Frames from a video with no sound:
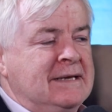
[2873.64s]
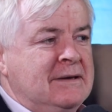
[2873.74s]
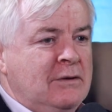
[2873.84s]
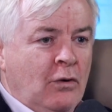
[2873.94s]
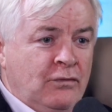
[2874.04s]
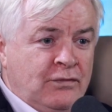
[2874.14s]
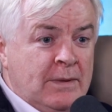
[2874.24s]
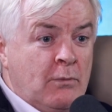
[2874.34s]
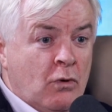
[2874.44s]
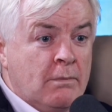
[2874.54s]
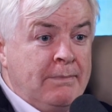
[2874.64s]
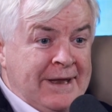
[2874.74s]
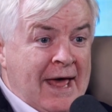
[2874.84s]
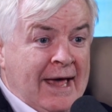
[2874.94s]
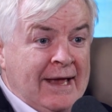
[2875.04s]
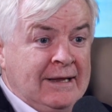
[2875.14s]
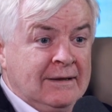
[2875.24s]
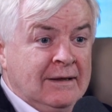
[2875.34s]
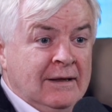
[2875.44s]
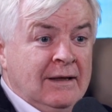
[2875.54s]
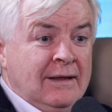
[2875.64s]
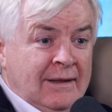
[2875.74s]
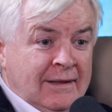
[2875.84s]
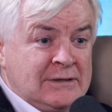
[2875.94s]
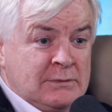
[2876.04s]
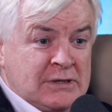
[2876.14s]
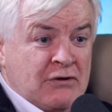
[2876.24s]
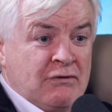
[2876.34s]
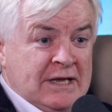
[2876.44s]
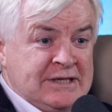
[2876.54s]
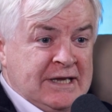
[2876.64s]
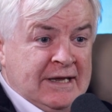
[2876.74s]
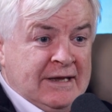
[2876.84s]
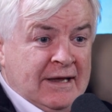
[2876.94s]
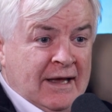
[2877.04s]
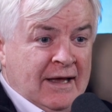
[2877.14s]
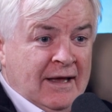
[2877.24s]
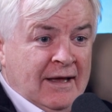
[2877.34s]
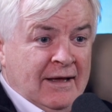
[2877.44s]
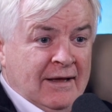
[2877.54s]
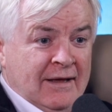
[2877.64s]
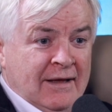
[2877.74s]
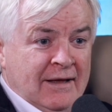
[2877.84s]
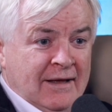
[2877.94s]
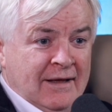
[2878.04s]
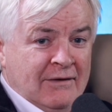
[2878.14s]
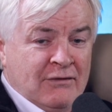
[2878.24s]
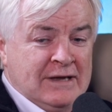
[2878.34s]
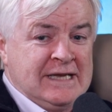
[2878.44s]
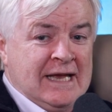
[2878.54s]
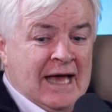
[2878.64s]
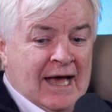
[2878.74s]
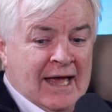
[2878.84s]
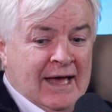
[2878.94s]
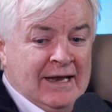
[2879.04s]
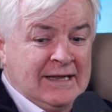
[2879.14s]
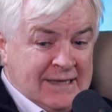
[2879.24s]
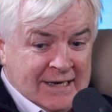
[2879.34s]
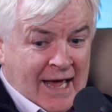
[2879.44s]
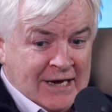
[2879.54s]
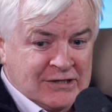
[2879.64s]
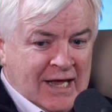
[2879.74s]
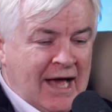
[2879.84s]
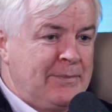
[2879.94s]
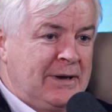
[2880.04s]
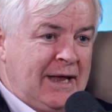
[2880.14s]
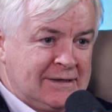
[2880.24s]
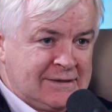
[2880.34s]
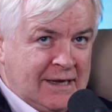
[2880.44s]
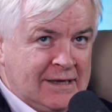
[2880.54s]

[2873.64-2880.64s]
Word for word: I go for the more benign. This was a crazy, uh, crazy guy, and it did actually happen, as